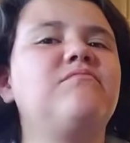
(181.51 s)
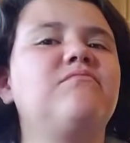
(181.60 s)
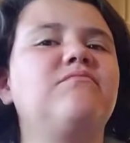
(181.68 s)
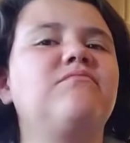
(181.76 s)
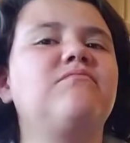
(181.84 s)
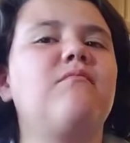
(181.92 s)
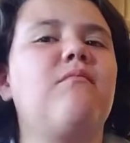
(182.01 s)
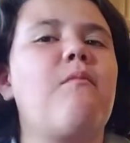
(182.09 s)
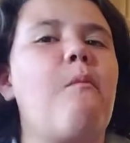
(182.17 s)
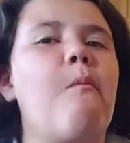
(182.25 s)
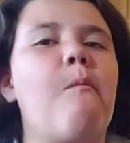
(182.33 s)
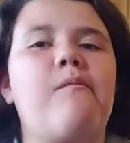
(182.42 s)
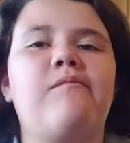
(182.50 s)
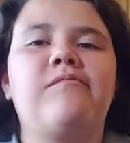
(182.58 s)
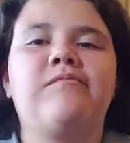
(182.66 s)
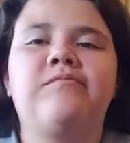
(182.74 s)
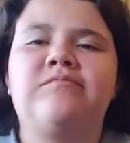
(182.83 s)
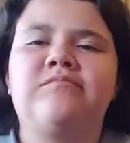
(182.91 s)

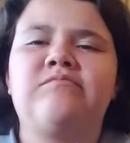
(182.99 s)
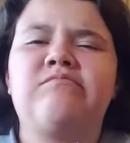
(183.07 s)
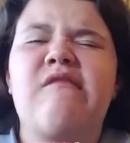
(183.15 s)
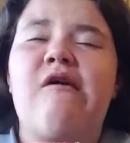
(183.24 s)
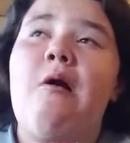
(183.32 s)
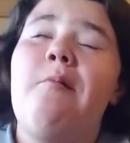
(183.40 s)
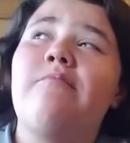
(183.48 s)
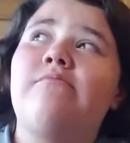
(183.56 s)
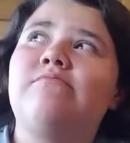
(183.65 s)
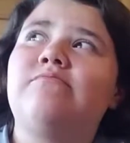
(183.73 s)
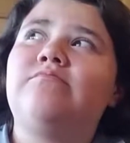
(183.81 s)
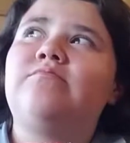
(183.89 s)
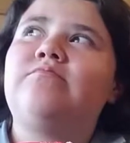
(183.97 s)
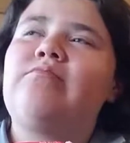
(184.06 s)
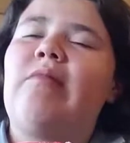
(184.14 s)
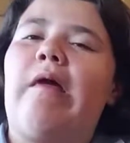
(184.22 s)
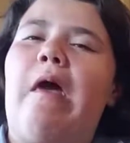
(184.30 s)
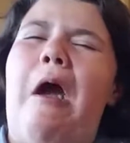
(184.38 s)

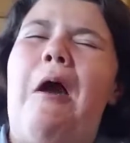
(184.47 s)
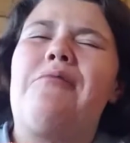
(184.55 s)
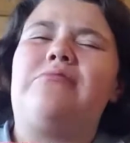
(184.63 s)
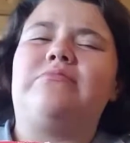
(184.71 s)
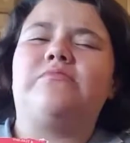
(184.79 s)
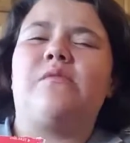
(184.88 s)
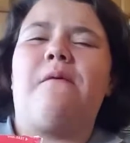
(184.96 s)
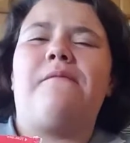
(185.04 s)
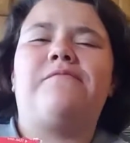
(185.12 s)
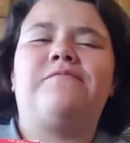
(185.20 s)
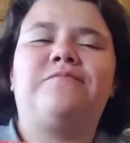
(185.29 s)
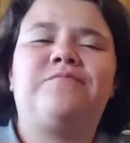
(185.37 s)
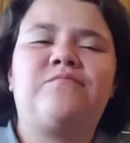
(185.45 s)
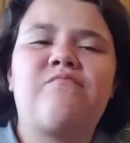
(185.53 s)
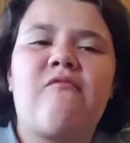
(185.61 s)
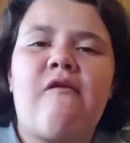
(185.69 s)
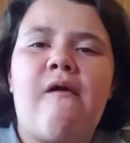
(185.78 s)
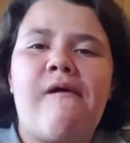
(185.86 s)

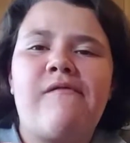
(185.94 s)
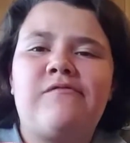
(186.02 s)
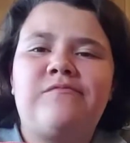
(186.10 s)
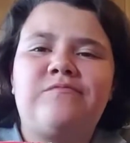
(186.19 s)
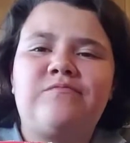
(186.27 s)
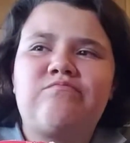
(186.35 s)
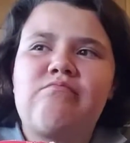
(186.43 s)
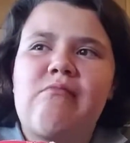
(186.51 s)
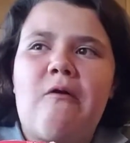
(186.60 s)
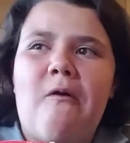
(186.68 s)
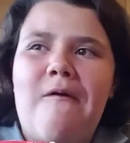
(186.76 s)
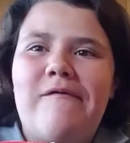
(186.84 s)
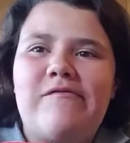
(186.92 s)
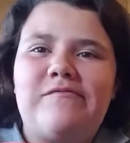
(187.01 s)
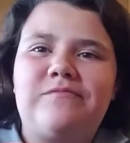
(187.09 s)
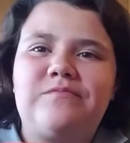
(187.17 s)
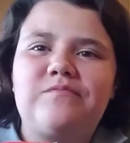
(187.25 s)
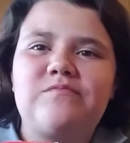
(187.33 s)

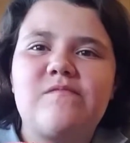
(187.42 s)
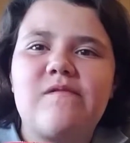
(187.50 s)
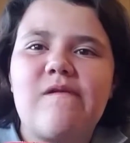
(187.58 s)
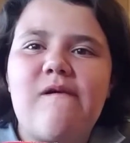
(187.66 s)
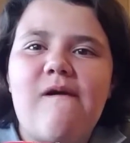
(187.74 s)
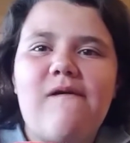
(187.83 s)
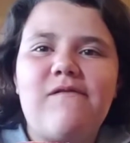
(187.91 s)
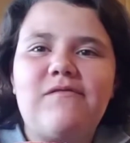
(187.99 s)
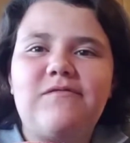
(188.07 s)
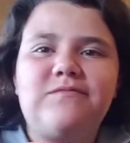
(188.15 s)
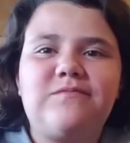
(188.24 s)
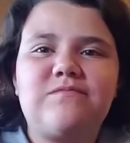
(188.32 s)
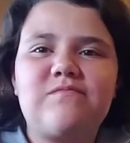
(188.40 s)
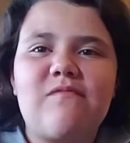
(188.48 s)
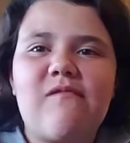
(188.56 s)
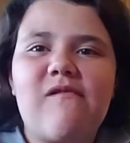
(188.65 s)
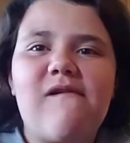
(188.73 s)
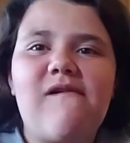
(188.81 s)

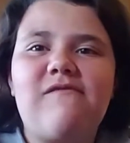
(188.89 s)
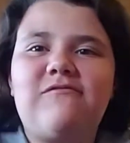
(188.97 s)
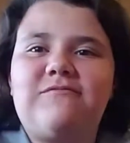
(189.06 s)
Nobody speaks.